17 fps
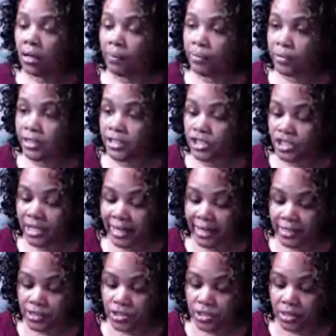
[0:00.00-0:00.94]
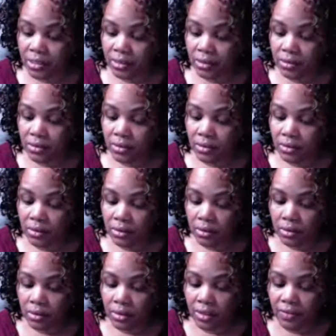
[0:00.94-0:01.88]
Appreciation,
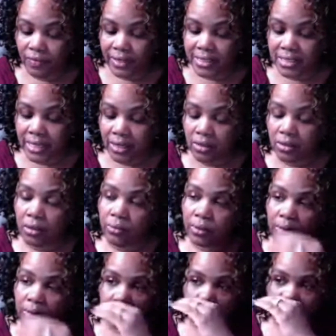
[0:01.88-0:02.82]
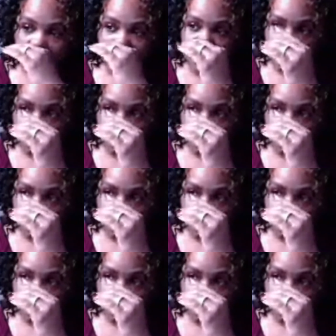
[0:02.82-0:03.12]
if I say, no, we're going to do a